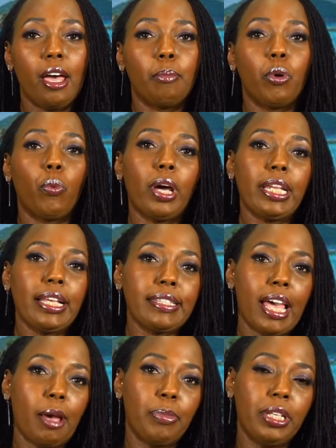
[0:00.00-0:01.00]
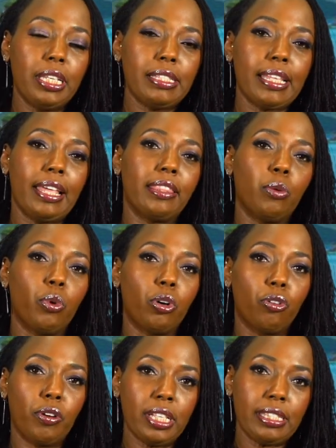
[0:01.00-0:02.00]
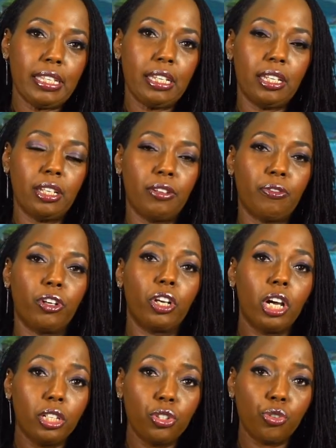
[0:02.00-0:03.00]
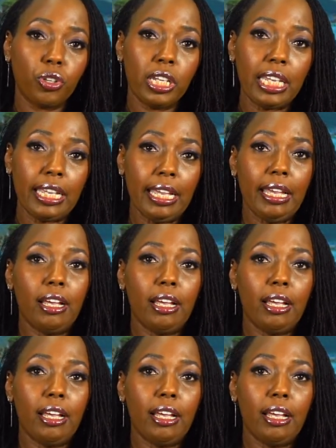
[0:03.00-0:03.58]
but what has happened is that they were arrested in a different country,